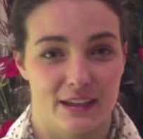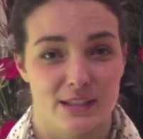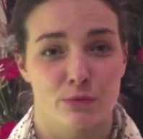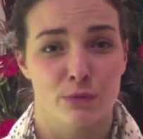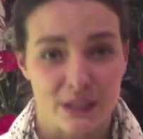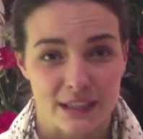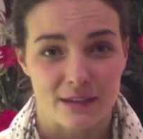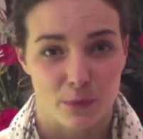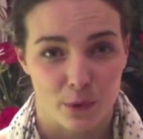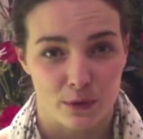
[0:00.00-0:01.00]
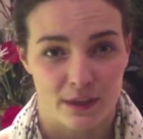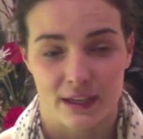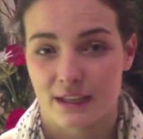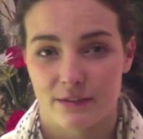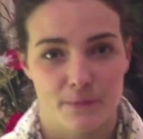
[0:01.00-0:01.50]
It's really important,
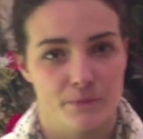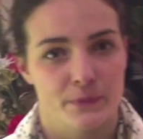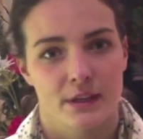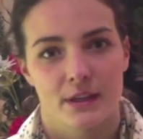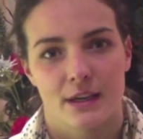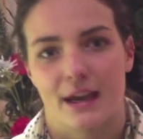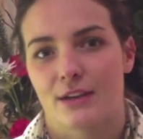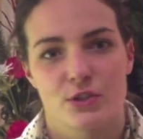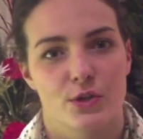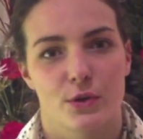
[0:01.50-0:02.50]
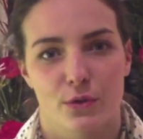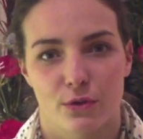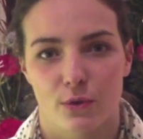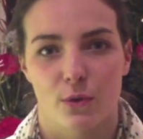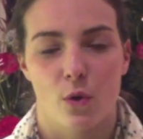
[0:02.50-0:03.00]
and even as you go through,